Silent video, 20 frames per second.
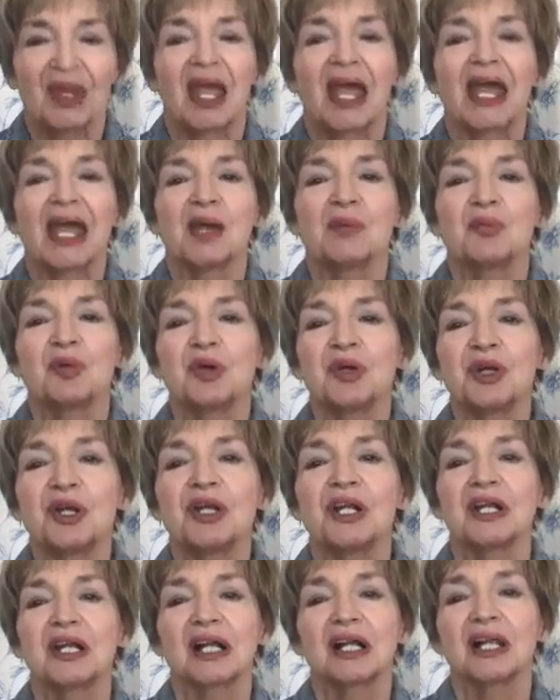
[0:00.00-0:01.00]
and put it
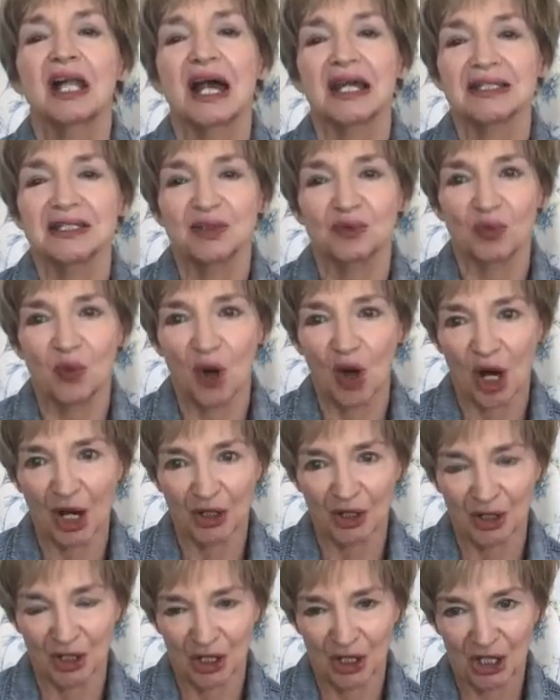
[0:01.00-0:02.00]
in a glass of
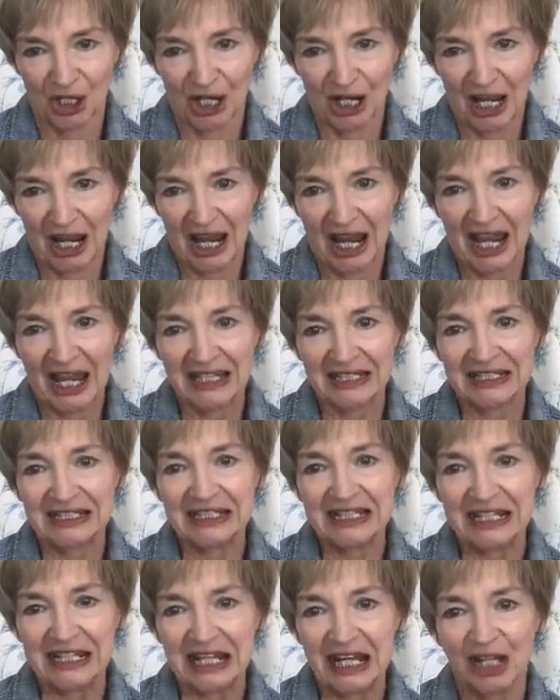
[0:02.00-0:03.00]
water and
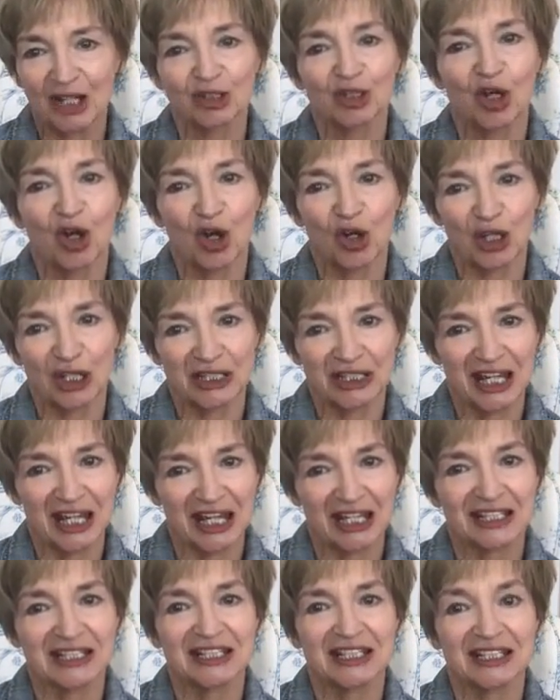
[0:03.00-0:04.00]
see how long it
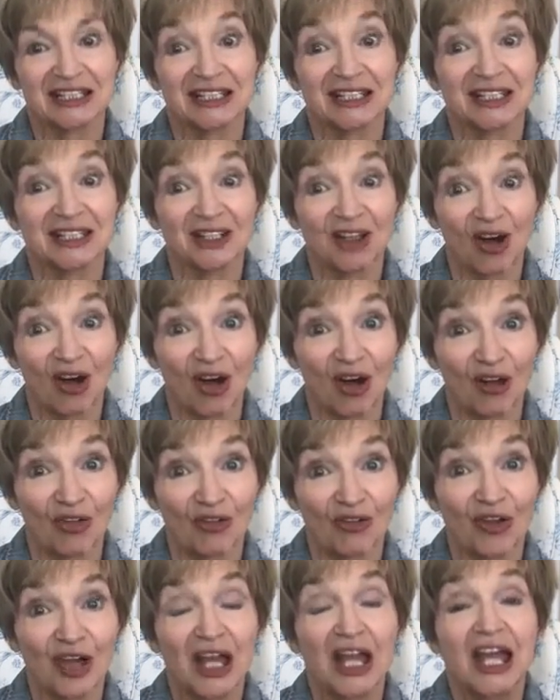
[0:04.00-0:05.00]
takes to dissolve.